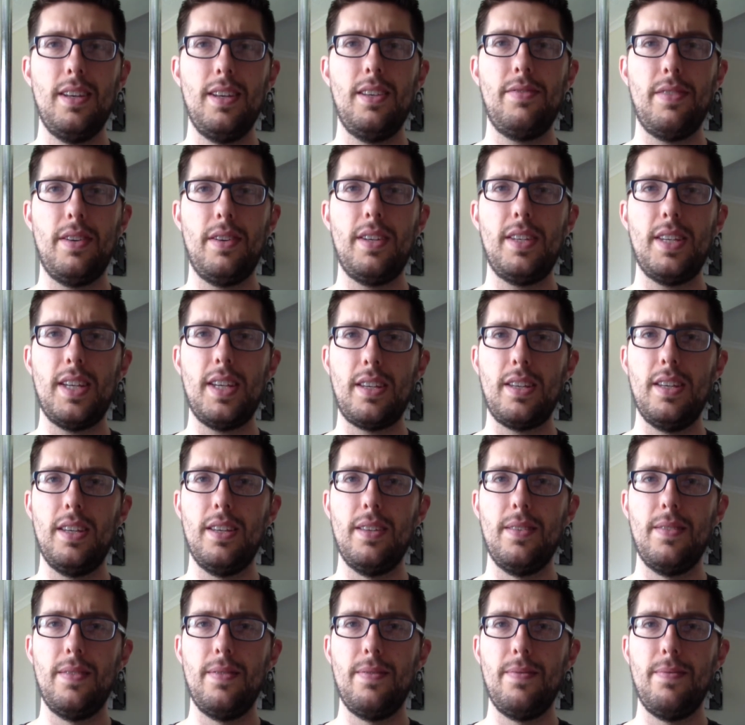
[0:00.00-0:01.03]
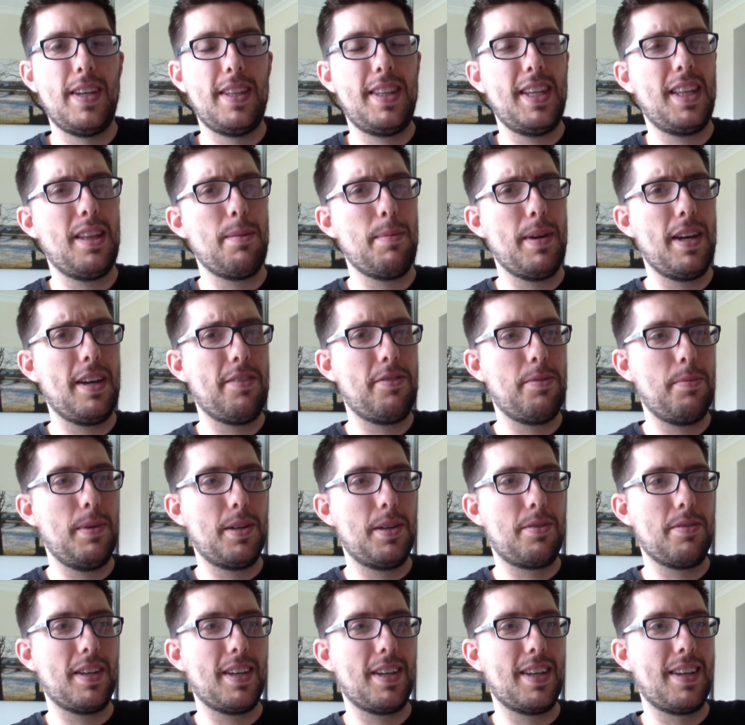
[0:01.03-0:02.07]
he's very sexy. I think there might have to be
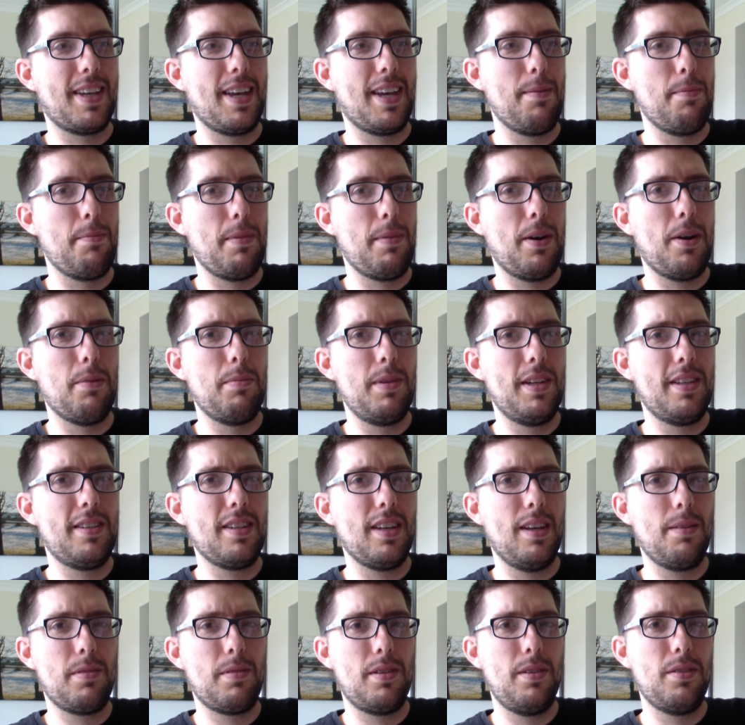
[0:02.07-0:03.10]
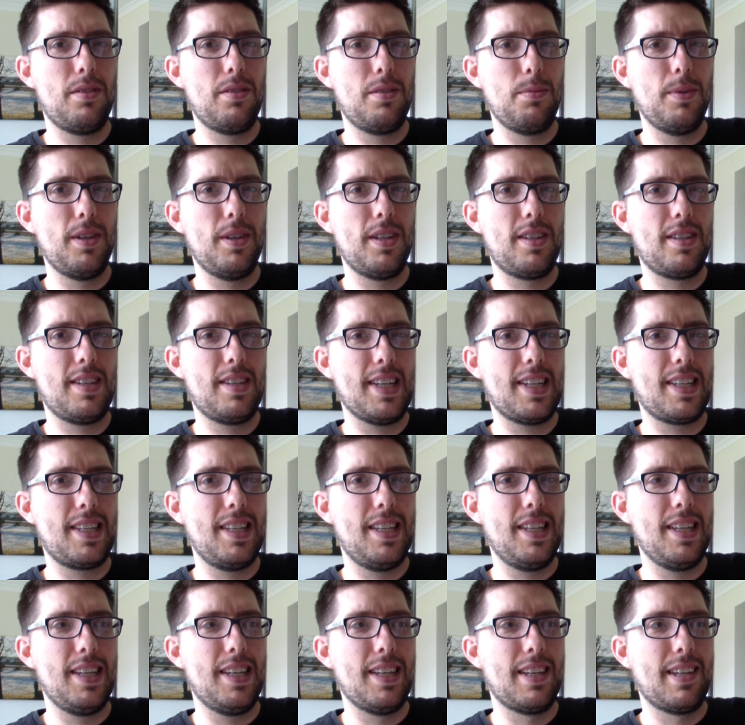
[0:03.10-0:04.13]
a drinking game about how many times I use the word
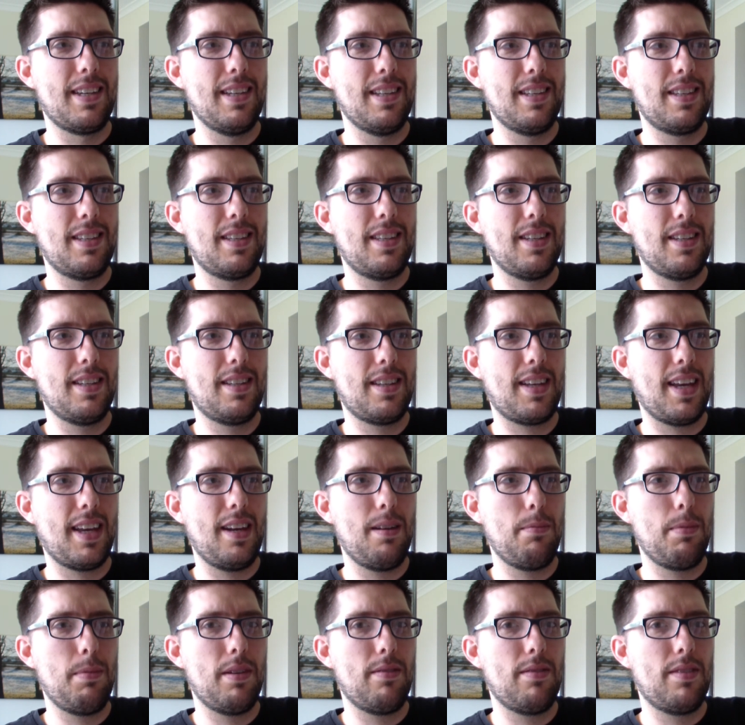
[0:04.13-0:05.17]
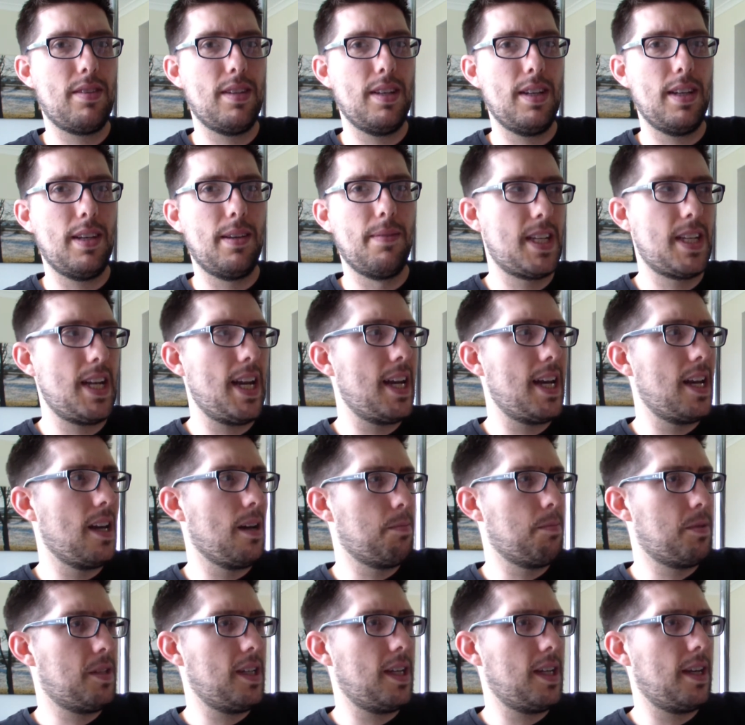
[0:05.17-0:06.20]
sexy here, because it's getting a bit silly. Slightly
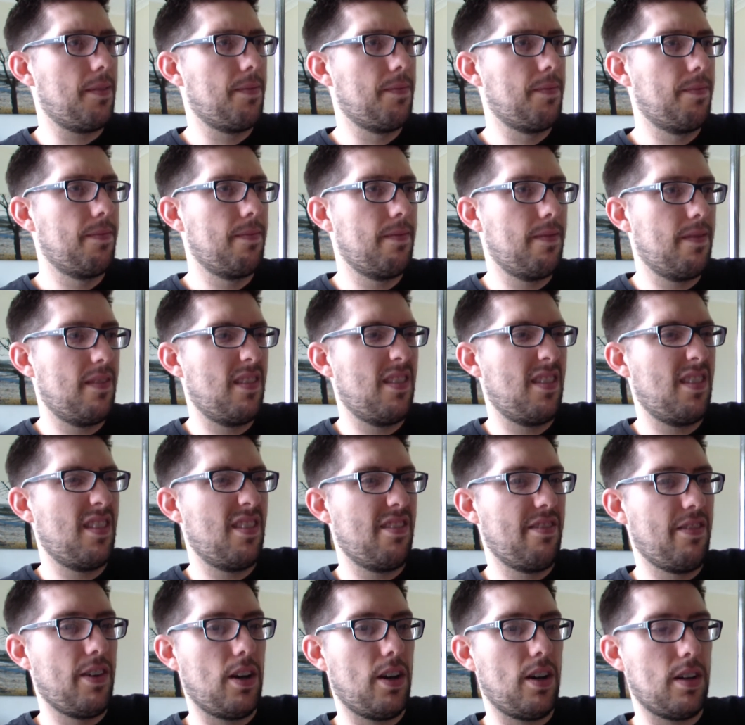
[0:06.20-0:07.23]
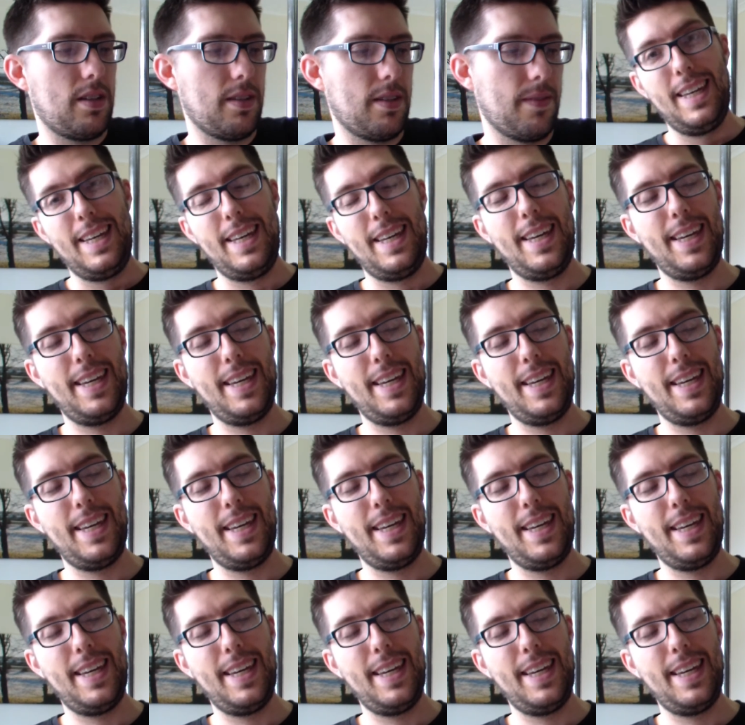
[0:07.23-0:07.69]
obscene. Fart.